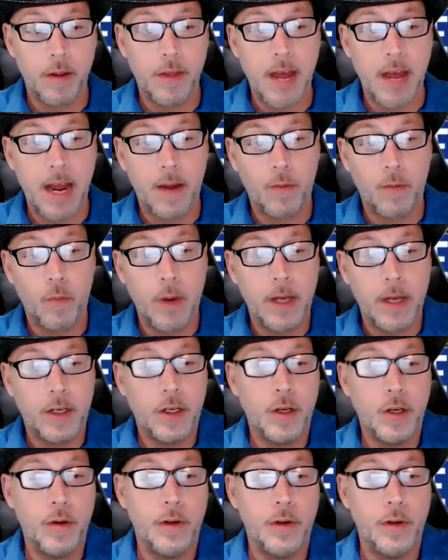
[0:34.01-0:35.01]
That went
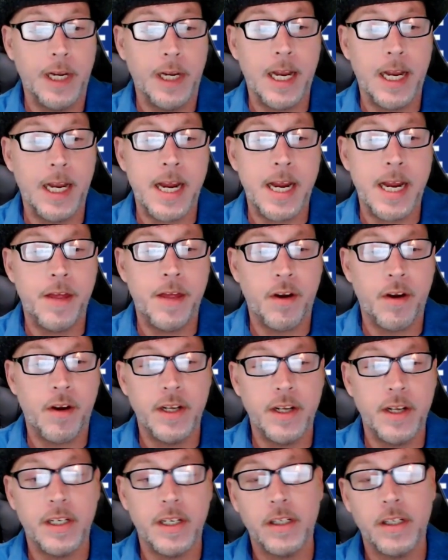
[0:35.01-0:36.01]
to Lily
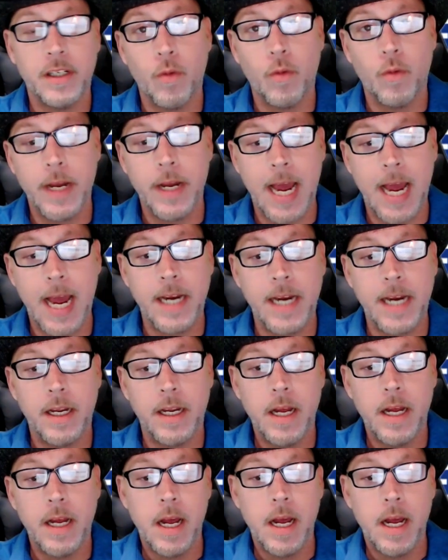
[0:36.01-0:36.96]
3628.